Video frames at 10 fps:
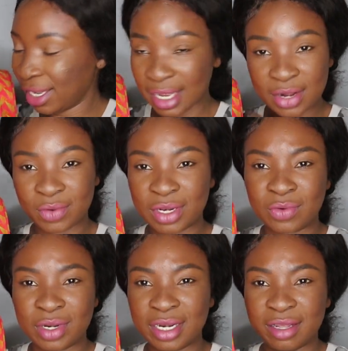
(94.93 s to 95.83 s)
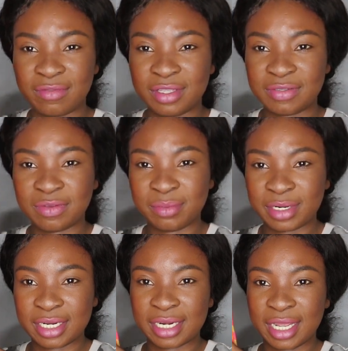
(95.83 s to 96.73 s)
I really, really love this
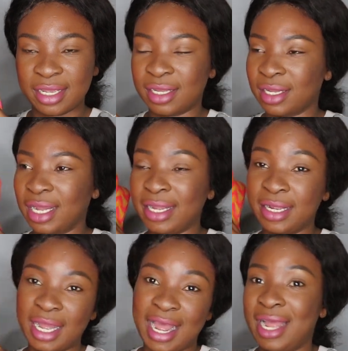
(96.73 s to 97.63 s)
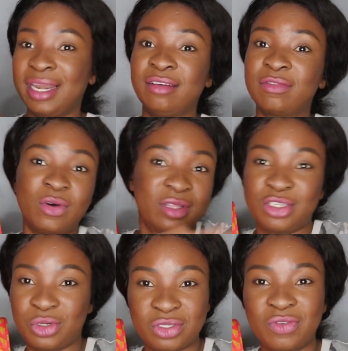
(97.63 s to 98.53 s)
fabric. Like I love all the
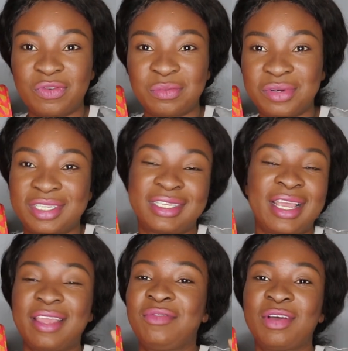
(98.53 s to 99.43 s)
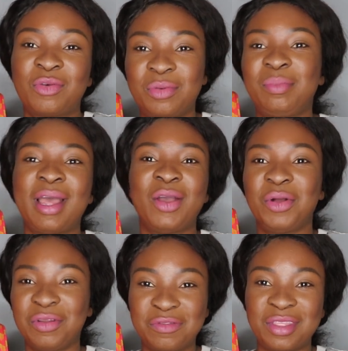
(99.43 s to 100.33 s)
Shweshwe fabrics. Like if I could buy
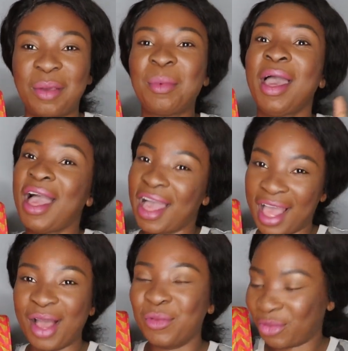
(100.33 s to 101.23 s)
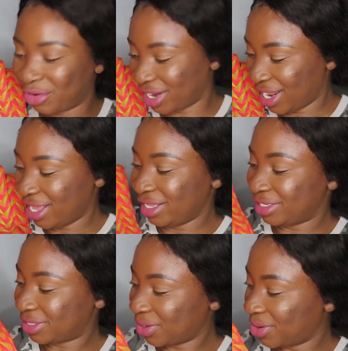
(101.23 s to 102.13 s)
all of them, I would.
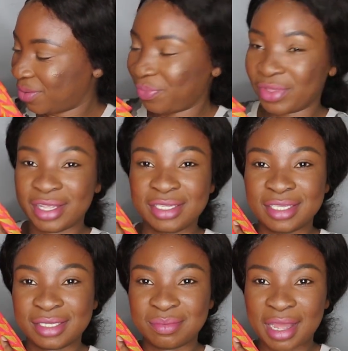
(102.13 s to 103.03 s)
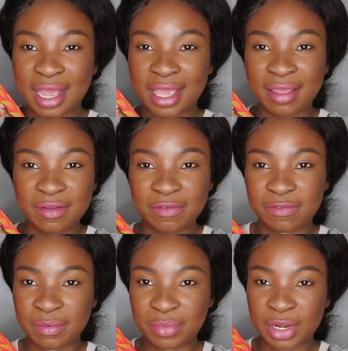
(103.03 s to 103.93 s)
So this is my
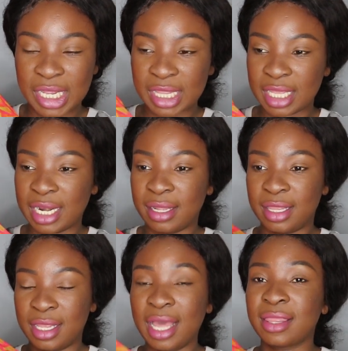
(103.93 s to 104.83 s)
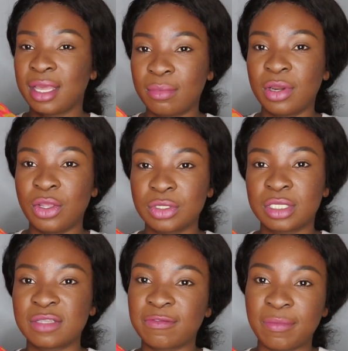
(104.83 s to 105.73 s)
fabric that I think I'm gonna use
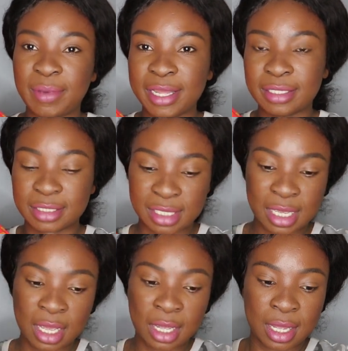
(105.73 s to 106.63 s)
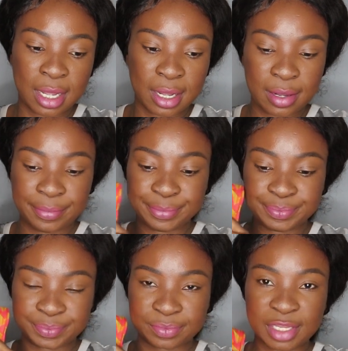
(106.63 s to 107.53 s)
this for pants. I
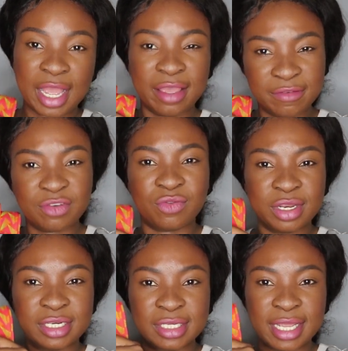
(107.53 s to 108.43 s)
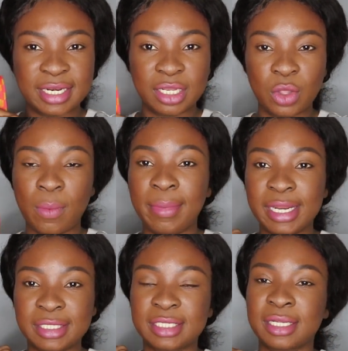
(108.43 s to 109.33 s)
haven't really decided though,
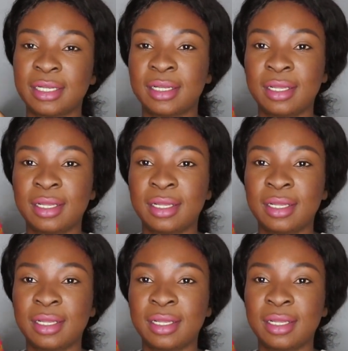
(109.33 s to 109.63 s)
but